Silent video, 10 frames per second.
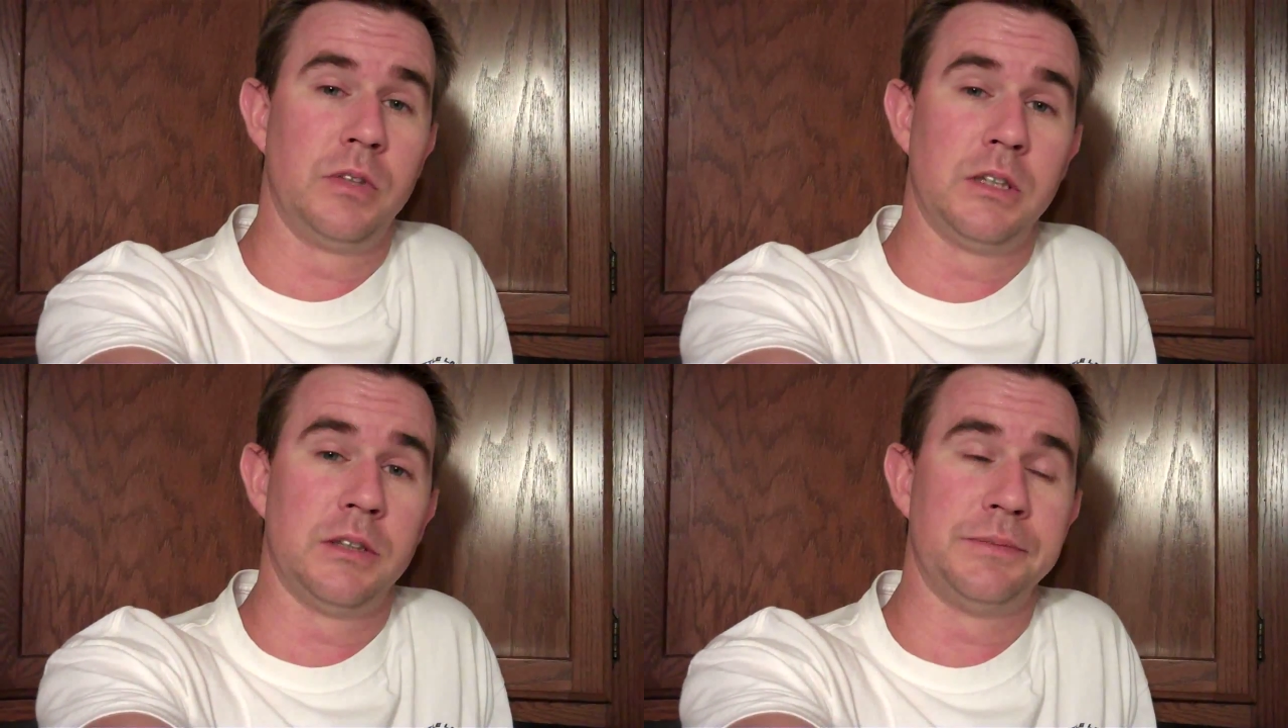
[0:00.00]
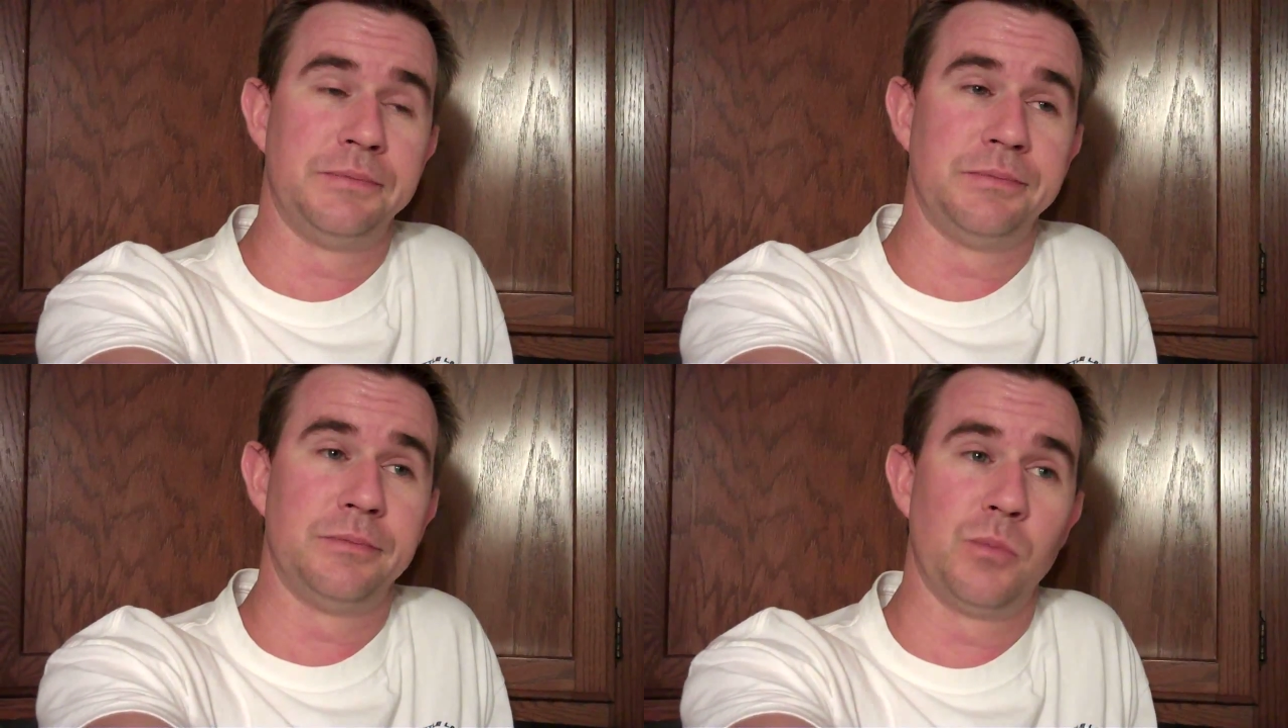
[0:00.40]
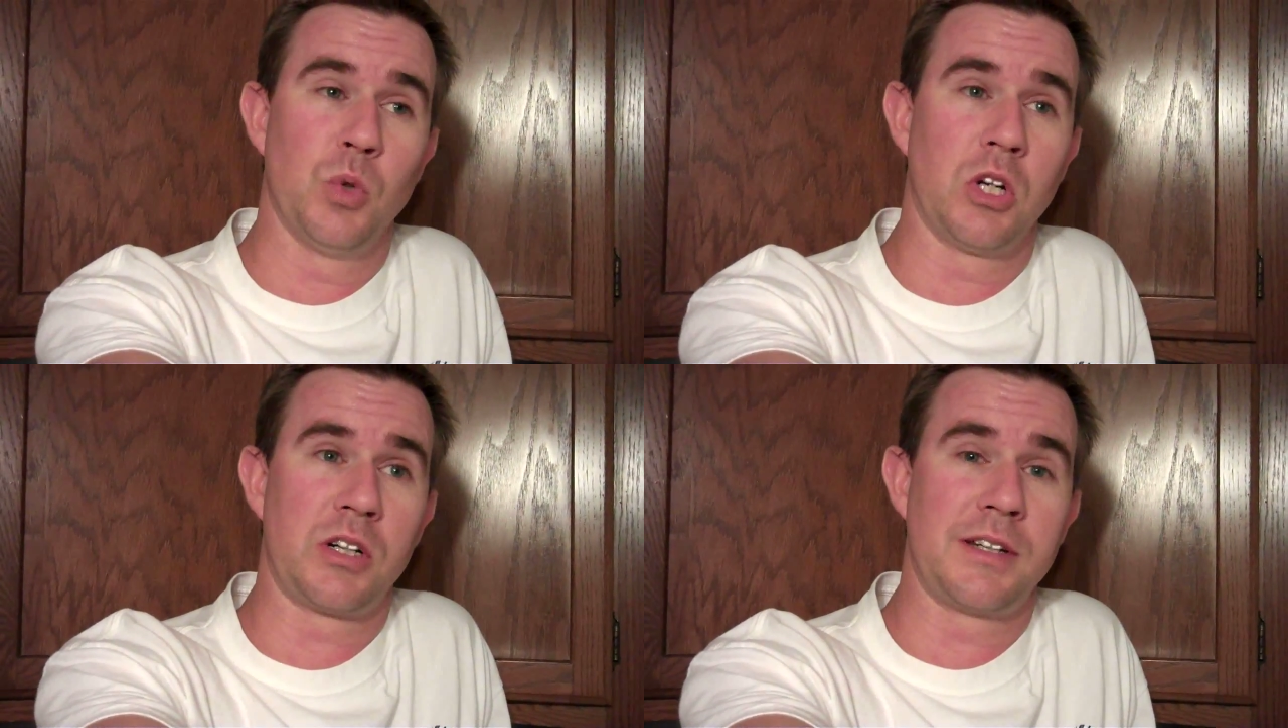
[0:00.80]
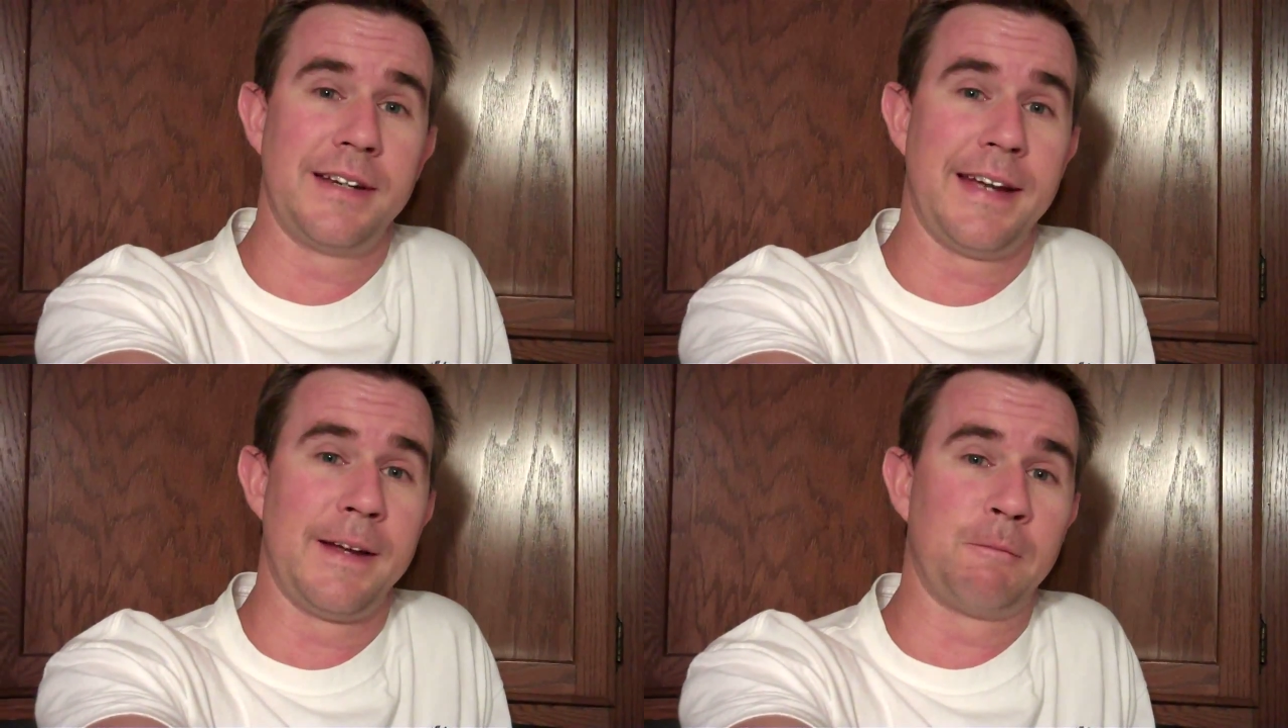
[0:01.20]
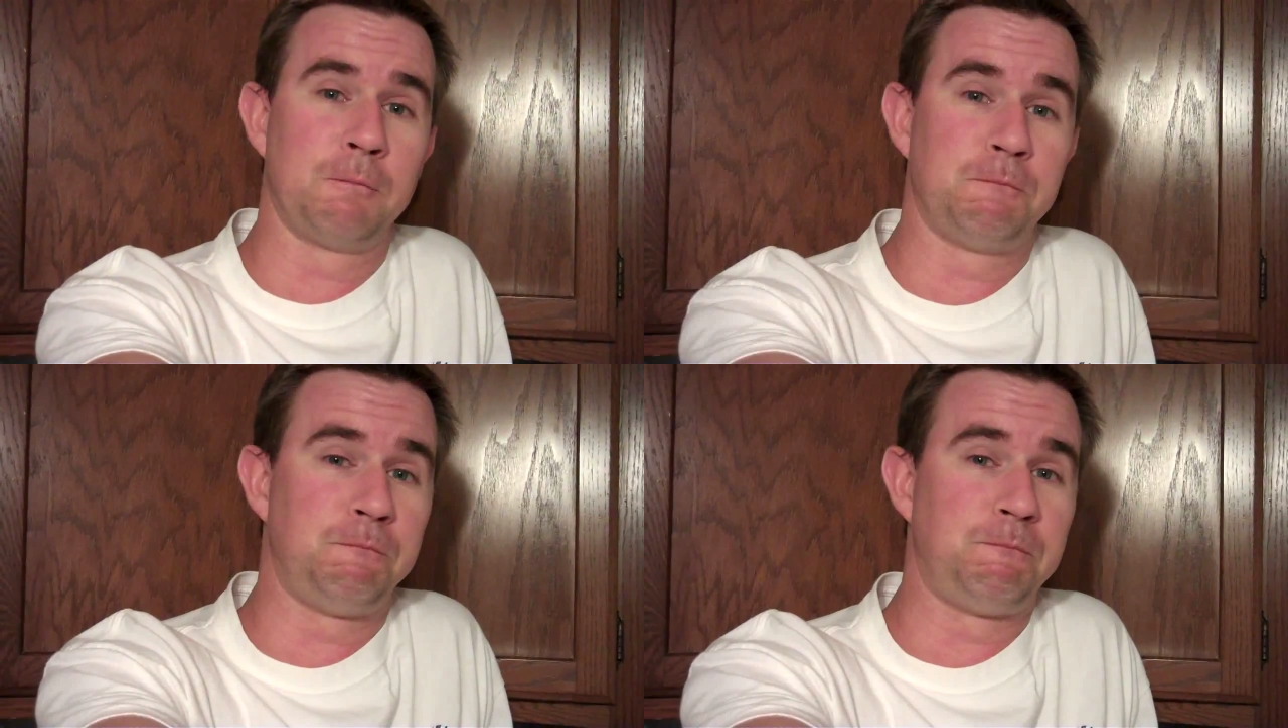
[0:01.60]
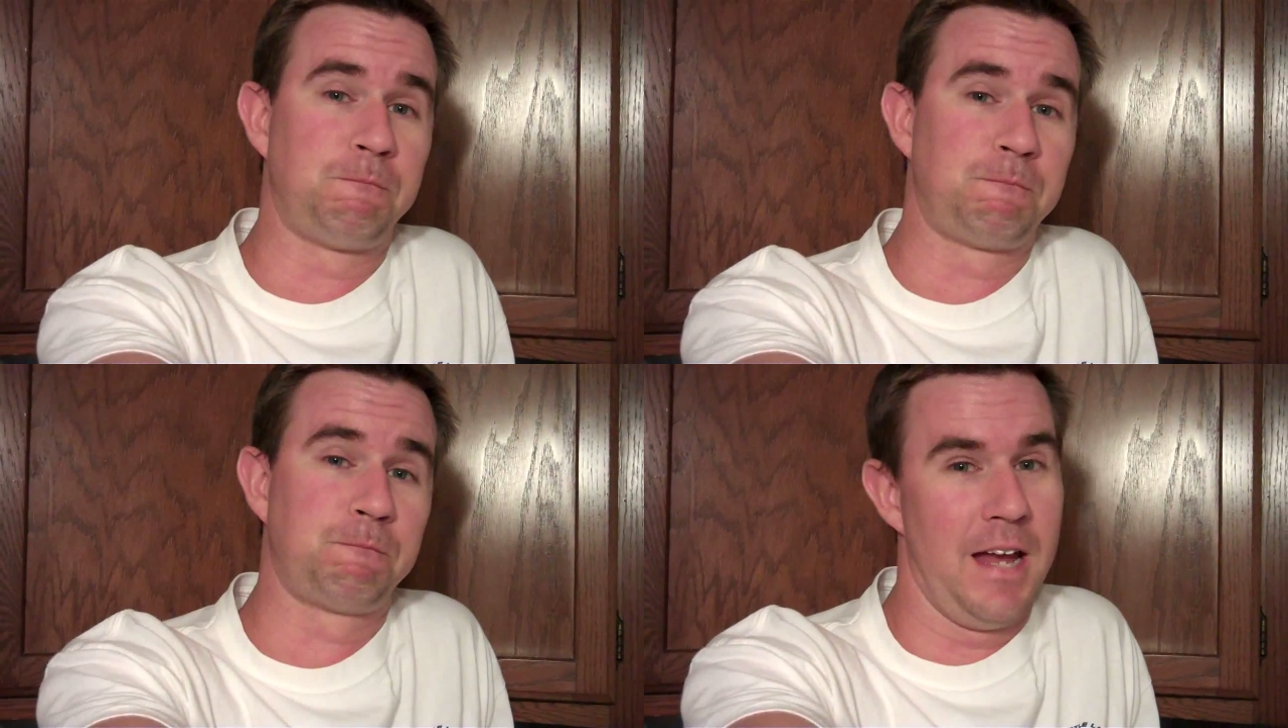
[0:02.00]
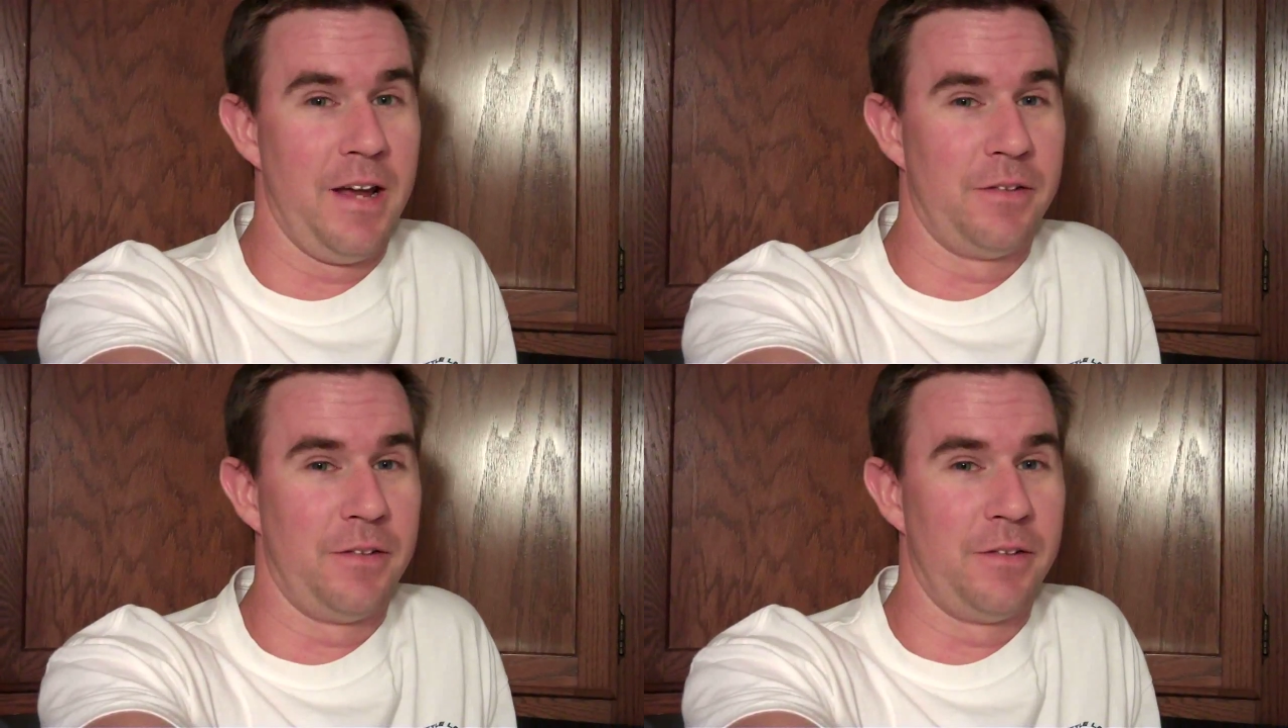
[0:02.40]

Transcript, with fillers: the work today. I